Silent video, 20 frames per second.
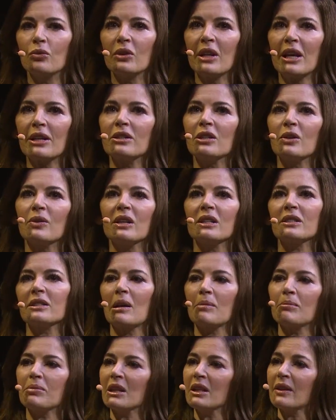they're doing
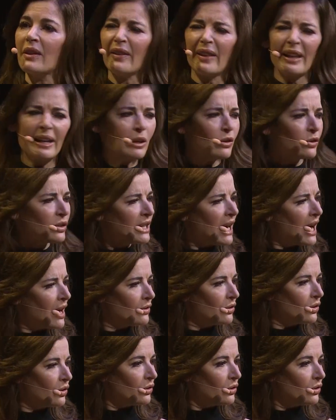something that they look down